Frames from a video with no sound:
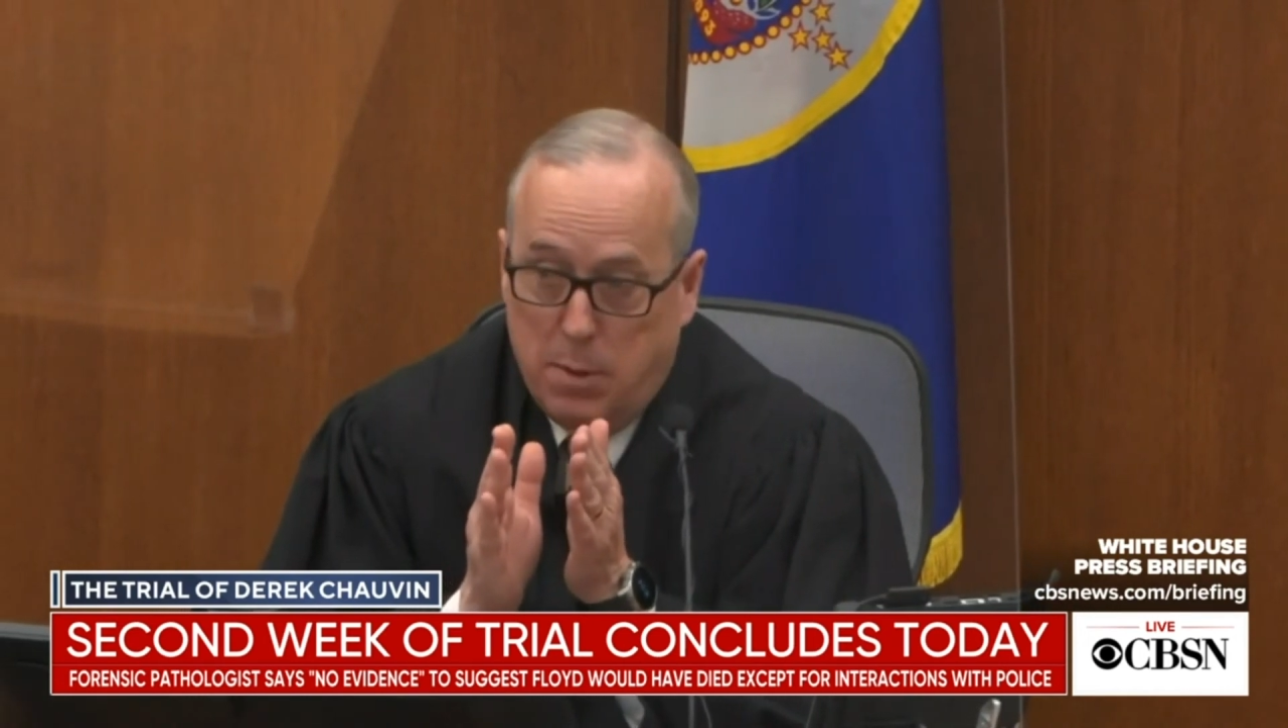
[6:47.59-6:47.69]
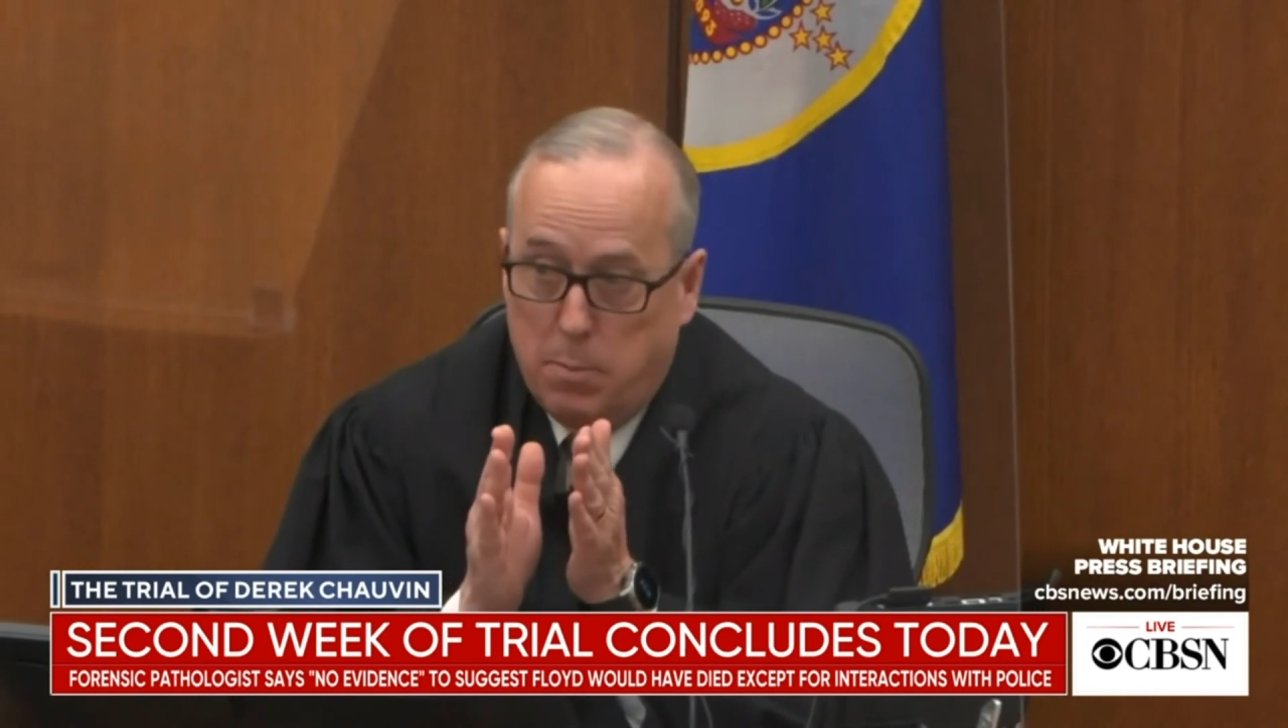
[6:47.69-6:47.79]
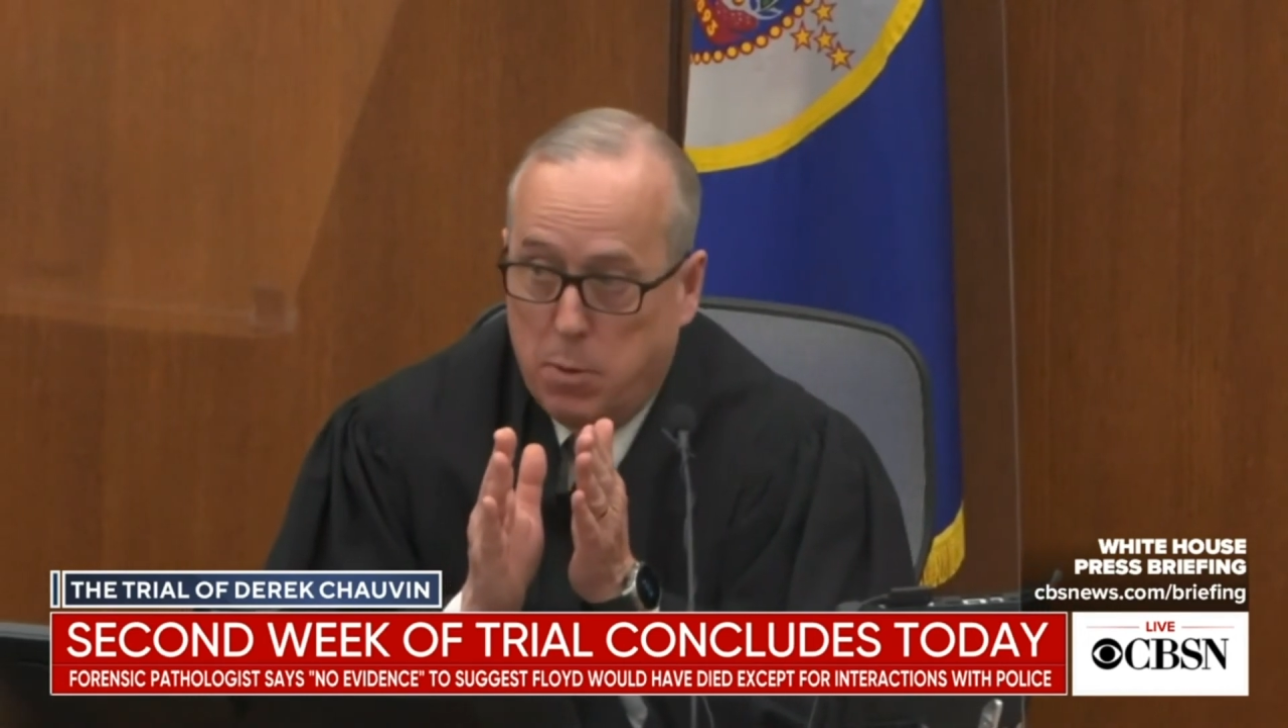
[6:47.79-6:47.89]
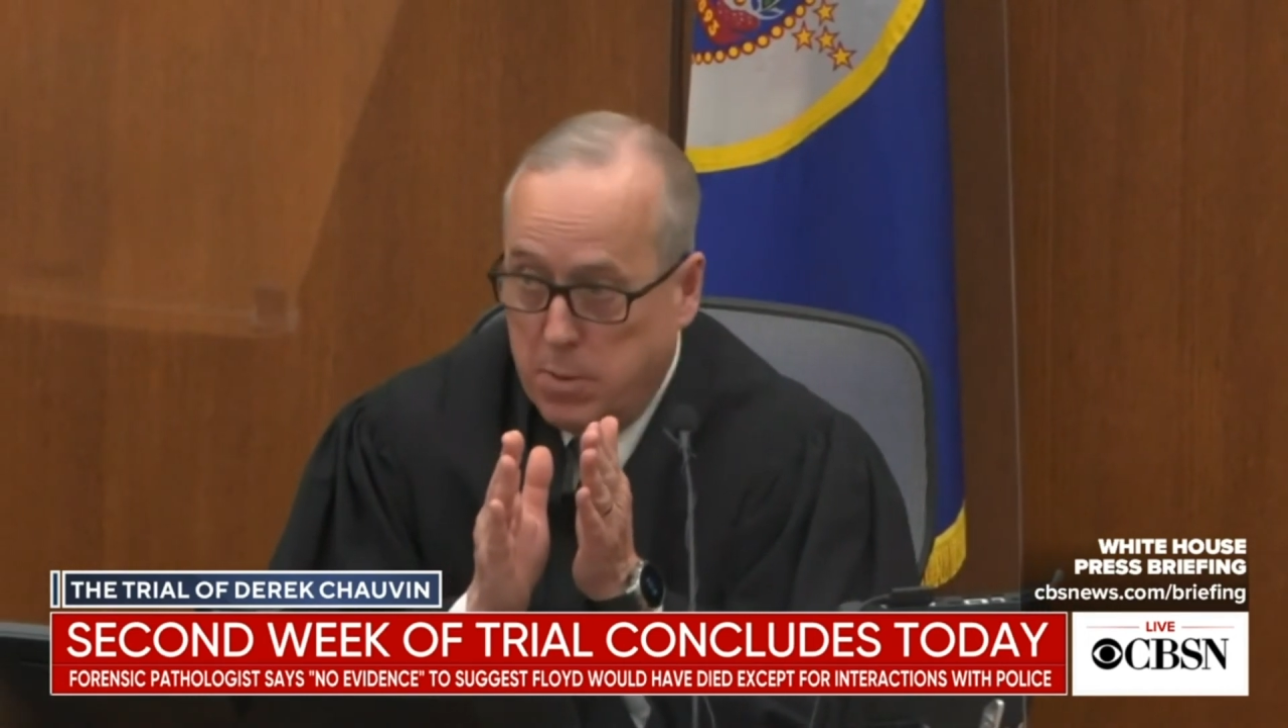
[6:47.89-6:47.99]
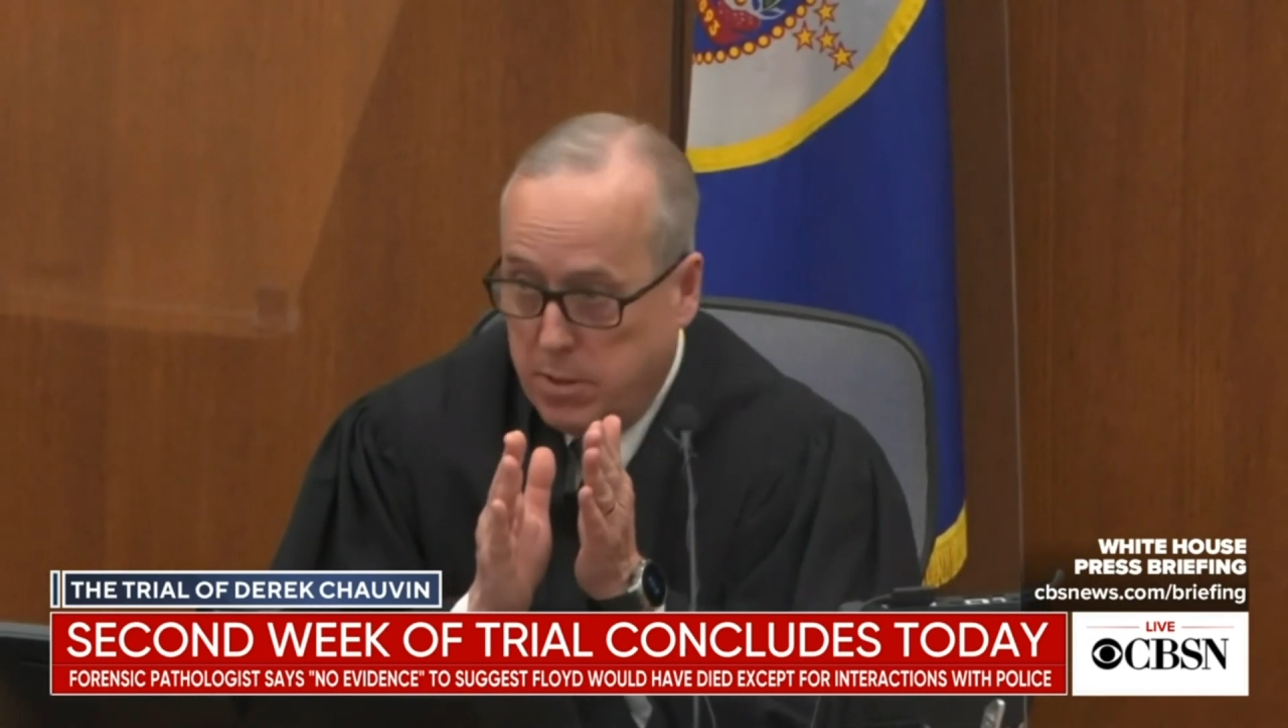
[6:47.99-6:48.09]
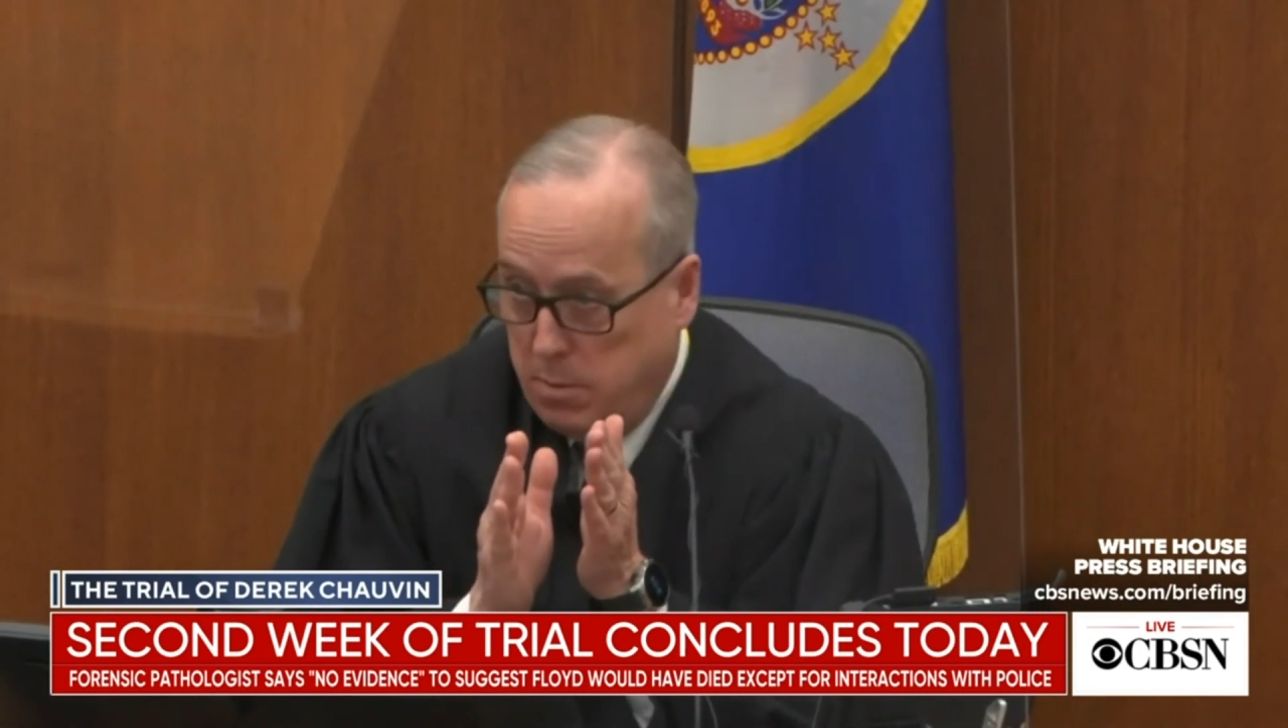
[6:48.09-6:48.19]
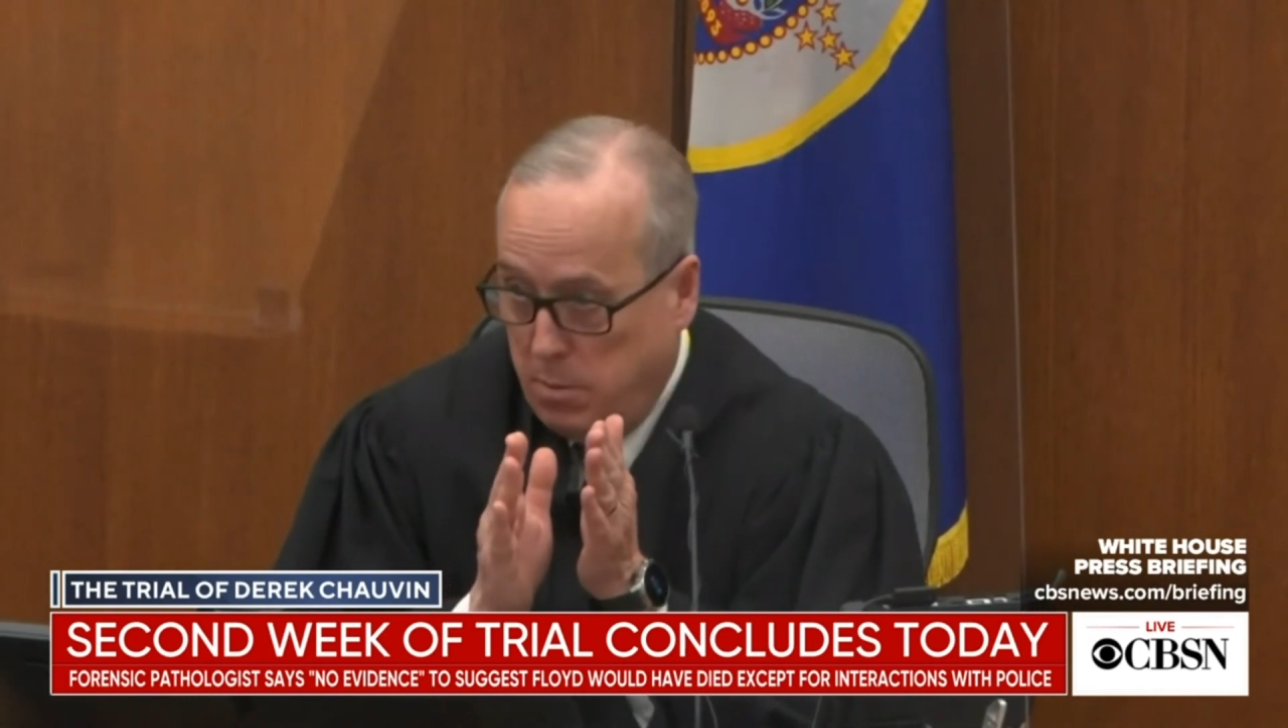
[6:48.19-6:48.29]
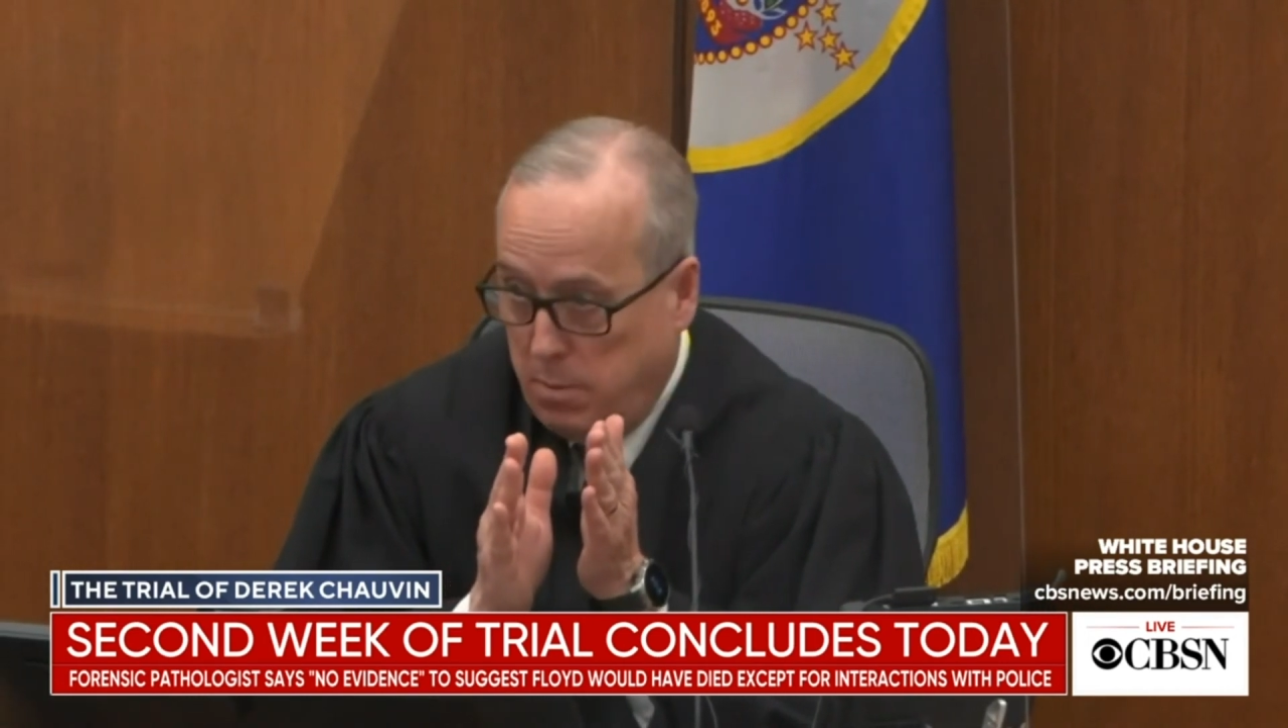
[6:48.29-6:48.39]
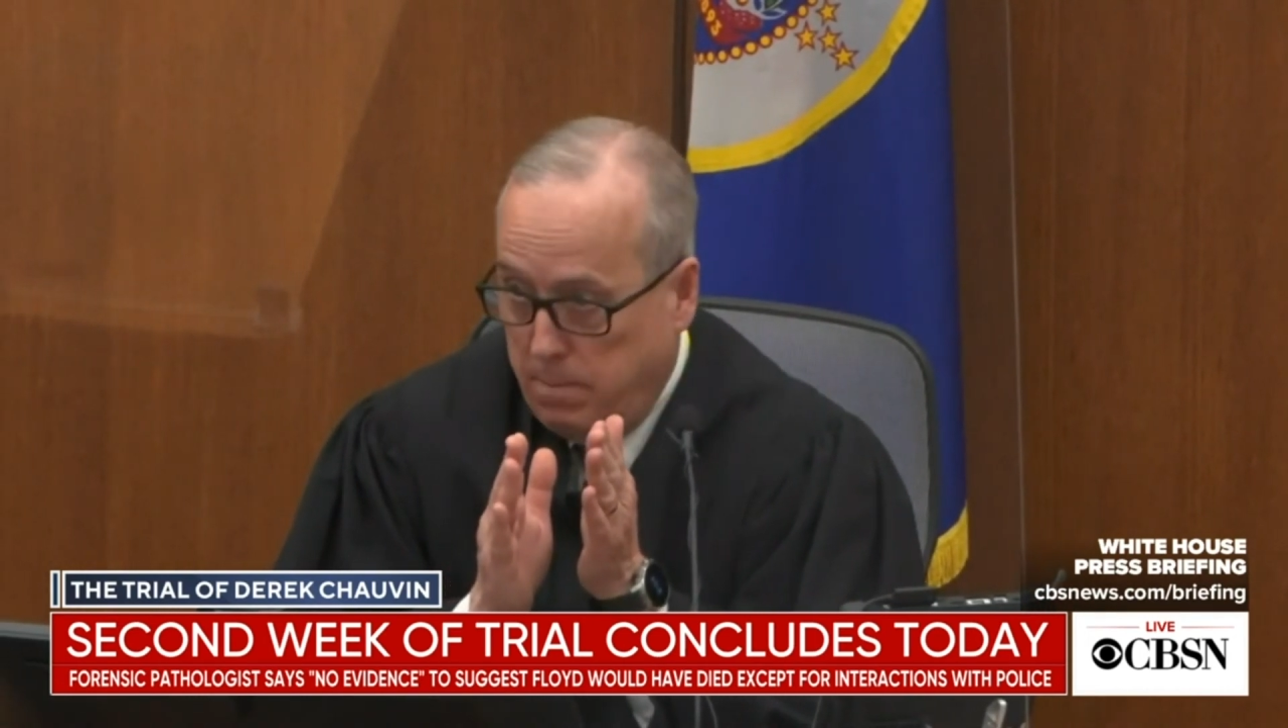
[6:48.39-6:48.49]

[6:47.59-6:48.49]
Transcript: everybody's